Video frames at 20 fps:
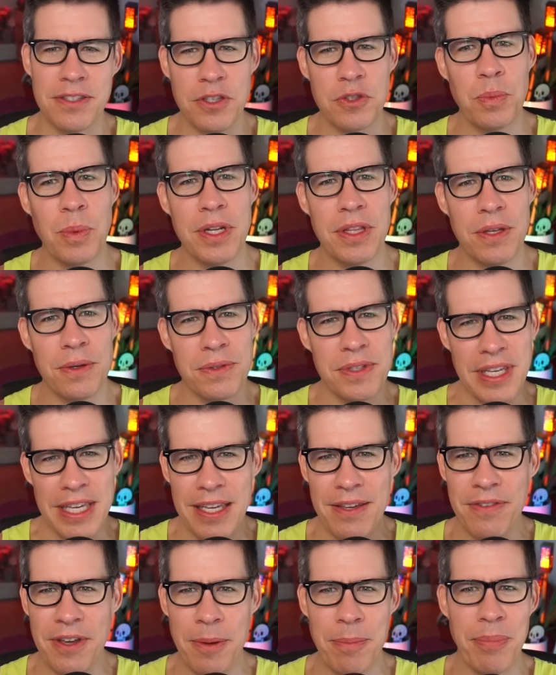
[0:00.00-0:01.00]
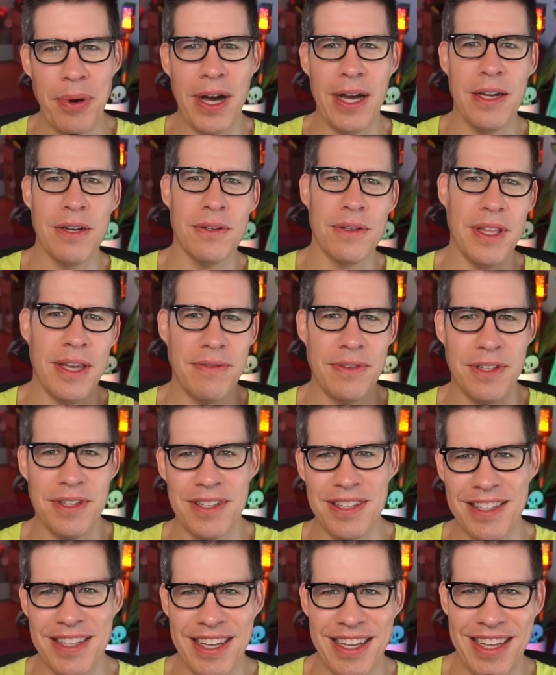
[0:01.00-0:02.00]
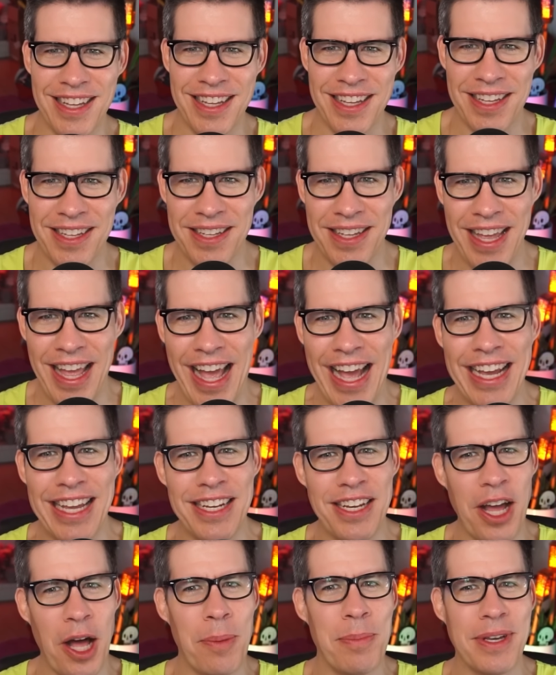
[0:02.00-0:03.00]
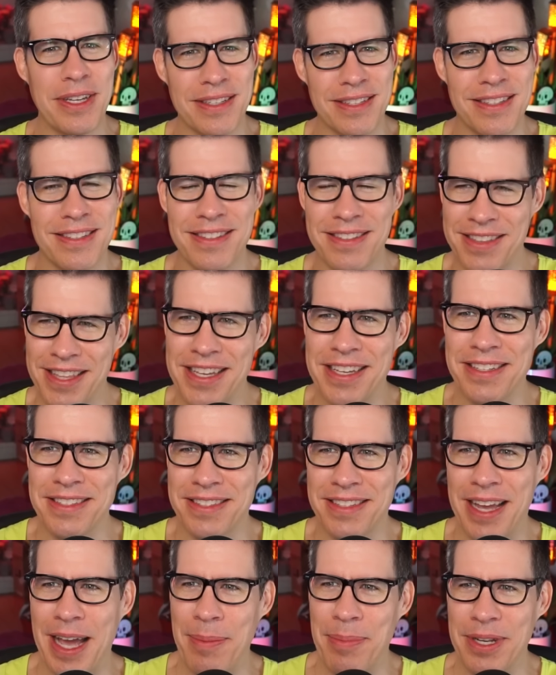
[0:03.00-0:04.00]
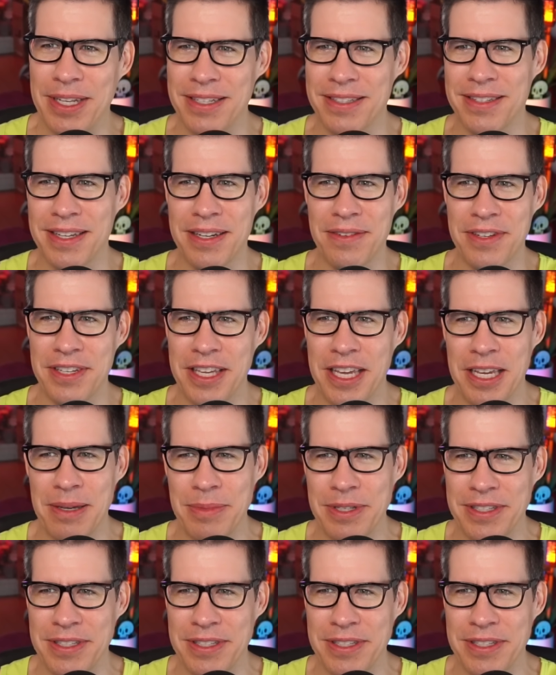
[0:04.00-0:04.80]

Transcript: is one of those Eve Empire level economics things happening inside of a game.